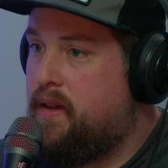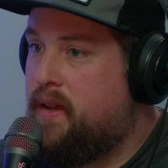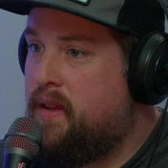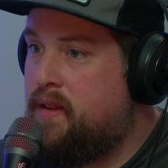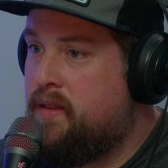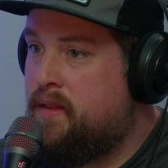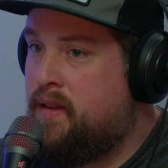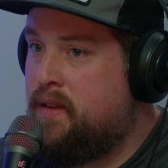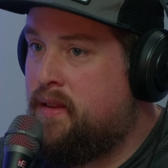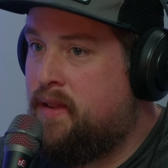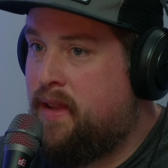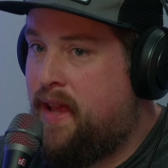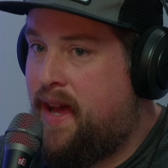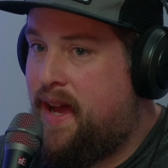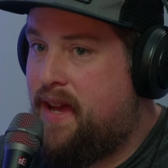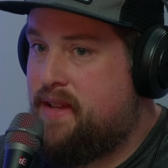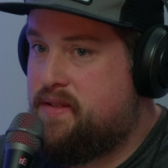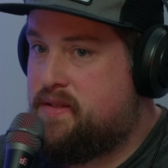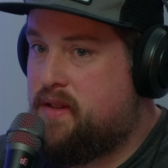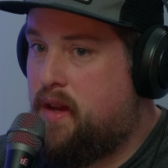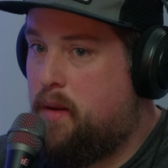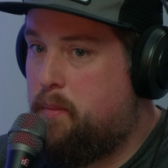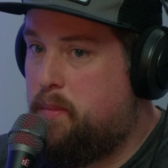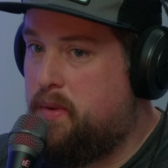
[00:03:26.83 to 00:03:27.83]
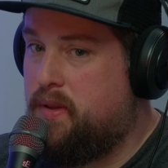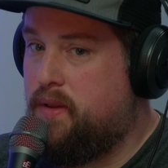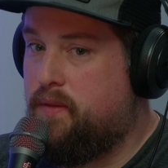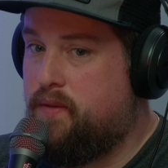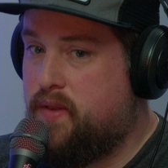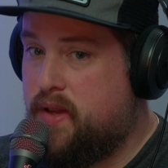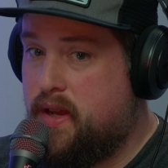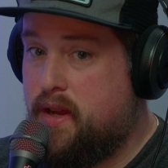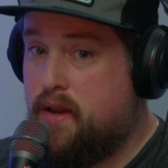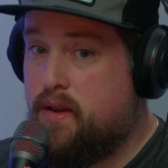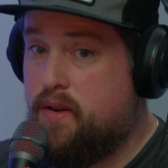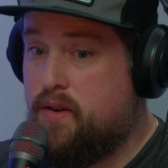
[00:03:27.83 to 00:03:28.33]
In the last couple of
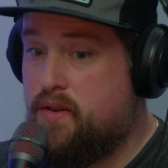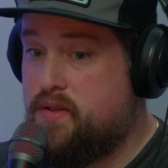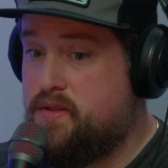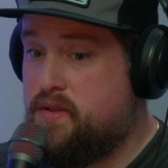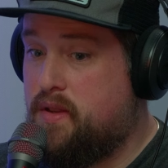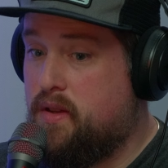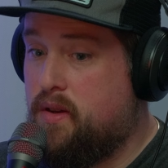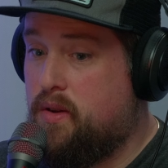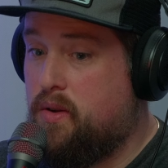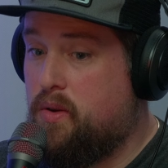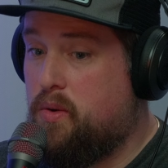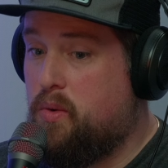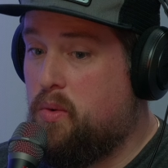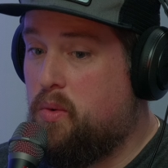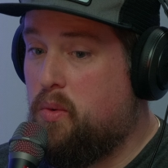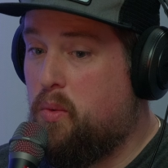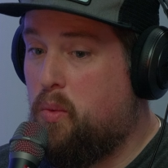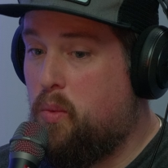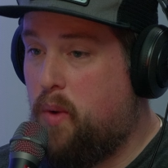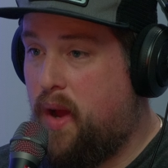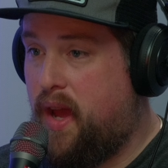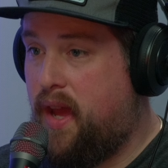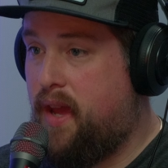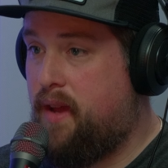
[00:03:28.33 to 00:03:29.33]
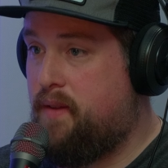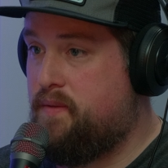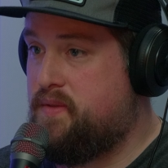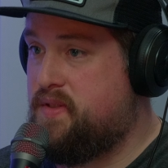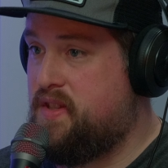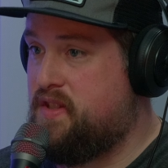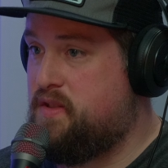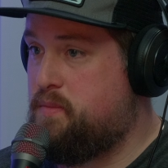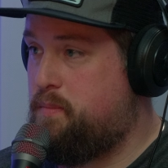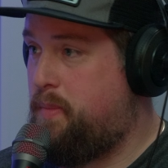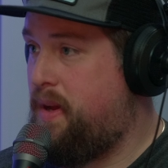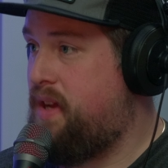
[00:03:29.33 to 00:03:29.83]
years, though, Waves
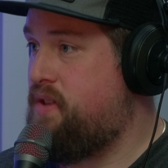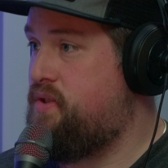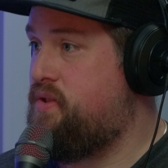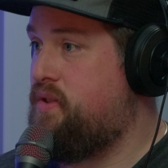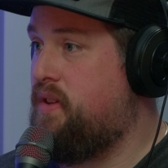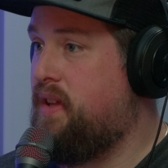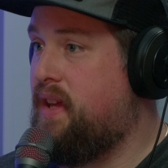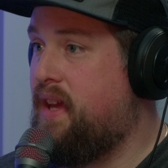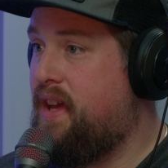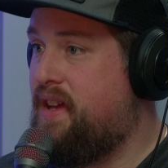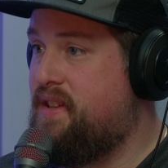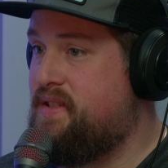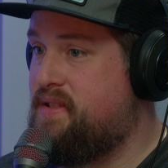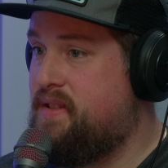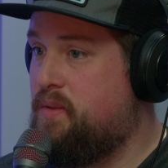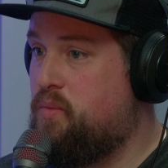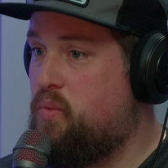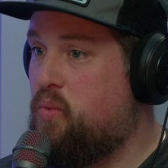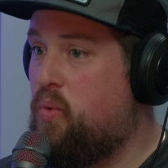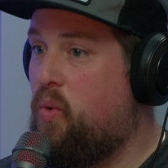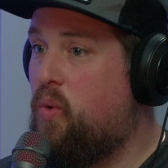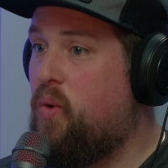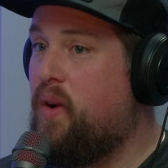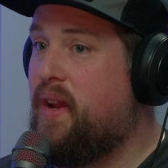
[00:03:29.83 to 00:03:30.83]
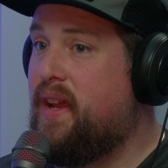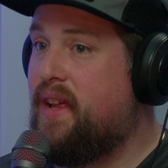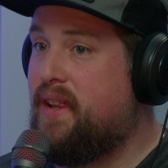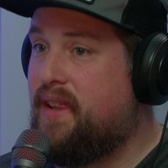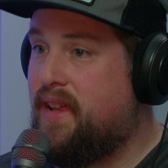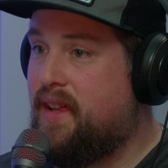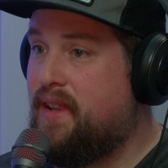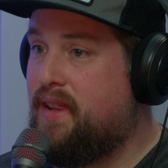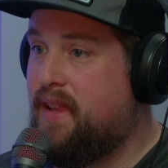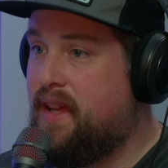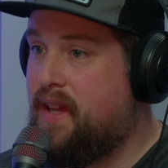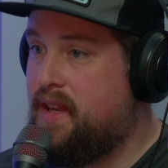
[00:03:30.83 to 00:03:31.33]
especially has
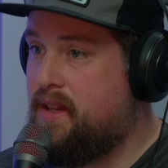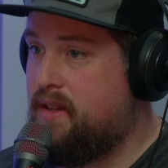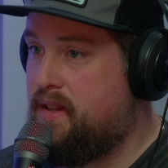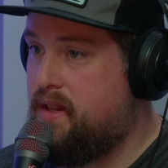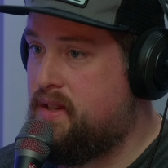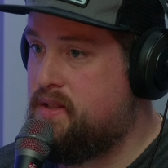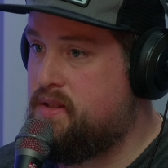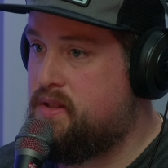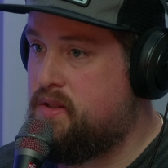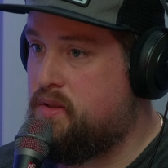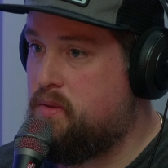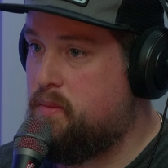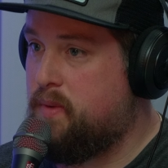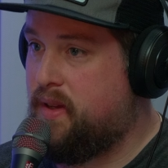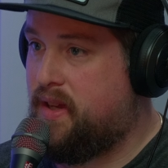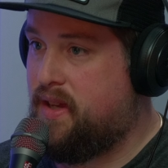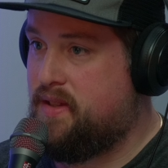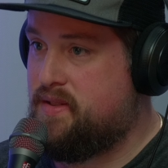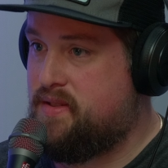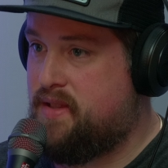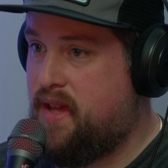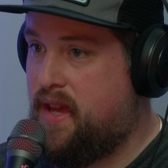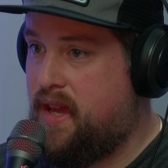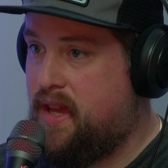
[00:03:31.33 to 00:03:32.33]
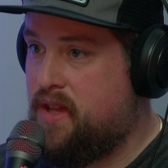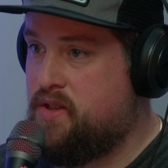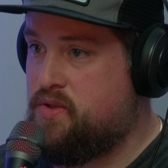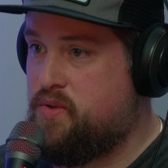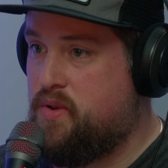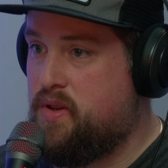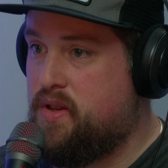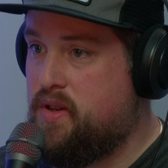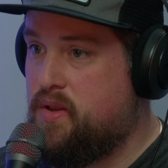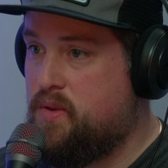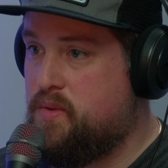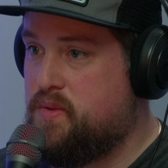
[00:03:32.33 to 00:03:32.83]
really leaned into, because they
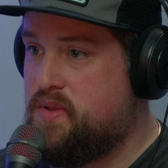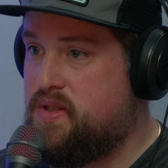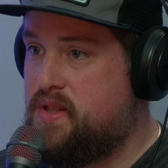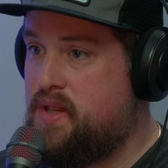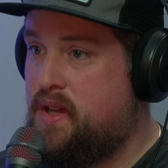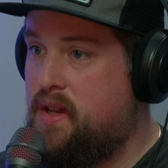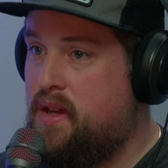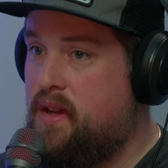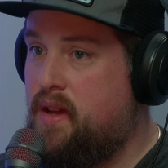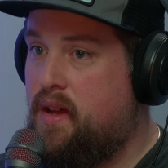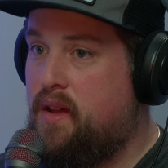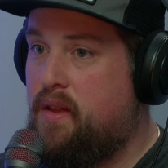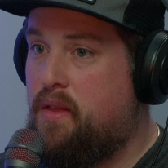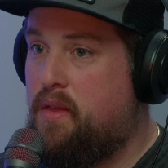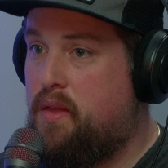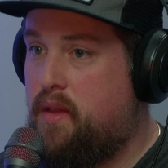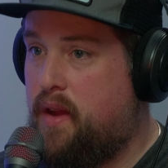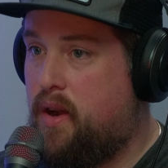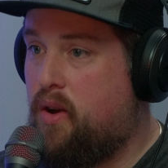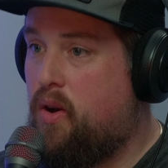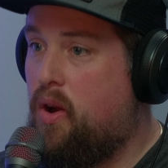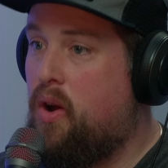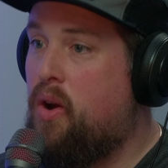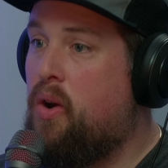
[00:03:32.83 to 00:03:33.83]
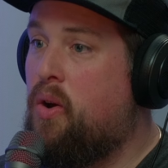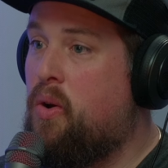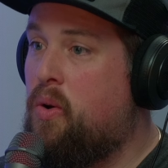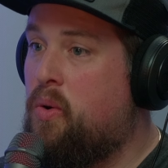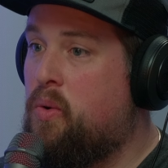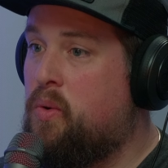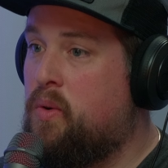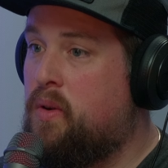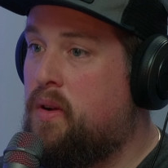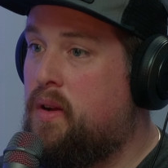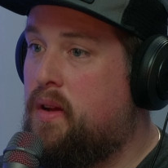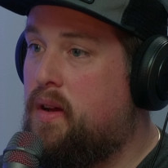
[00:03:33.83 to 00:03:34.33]
introduced their
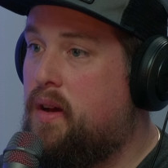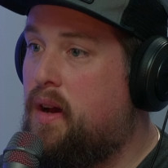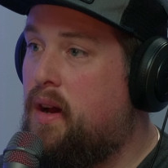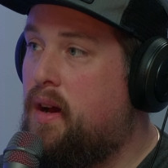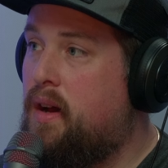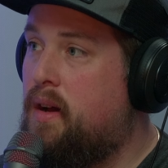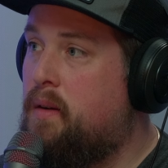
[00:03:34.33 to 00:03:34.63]
own